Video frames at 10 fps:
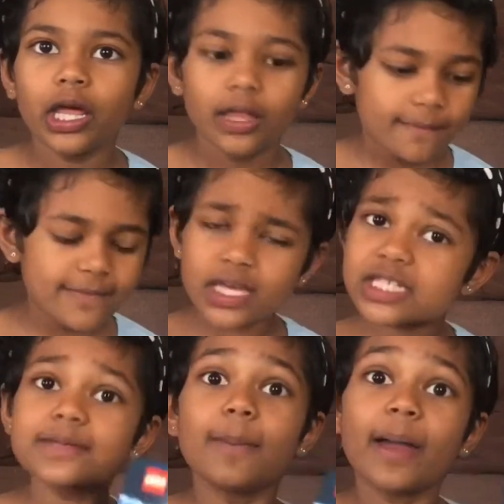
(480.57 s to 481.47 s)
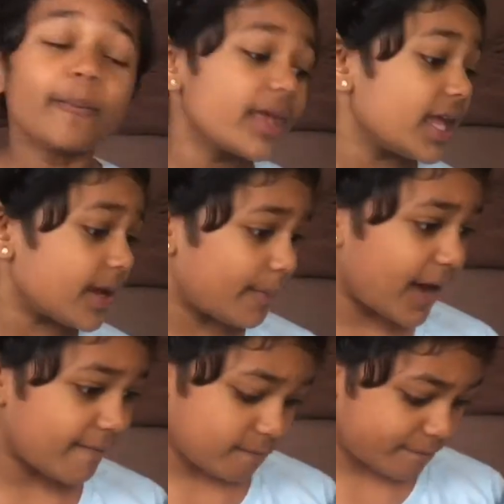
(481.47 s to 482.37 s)
This might be
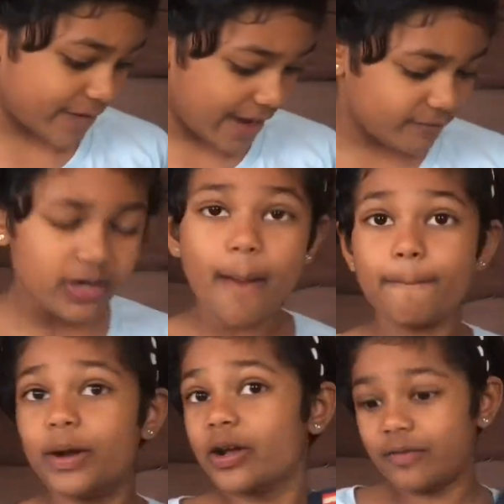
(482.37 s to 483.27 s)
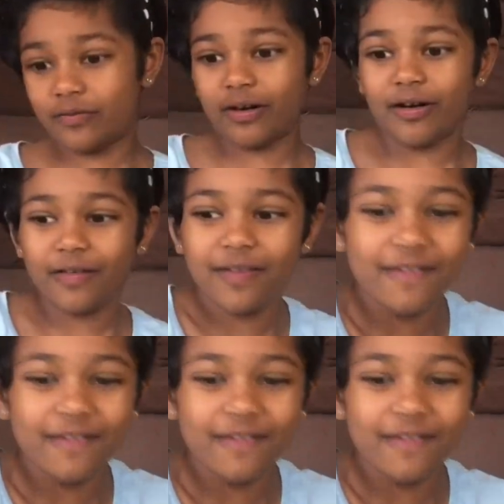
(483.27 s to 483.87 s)
my favorite book of all.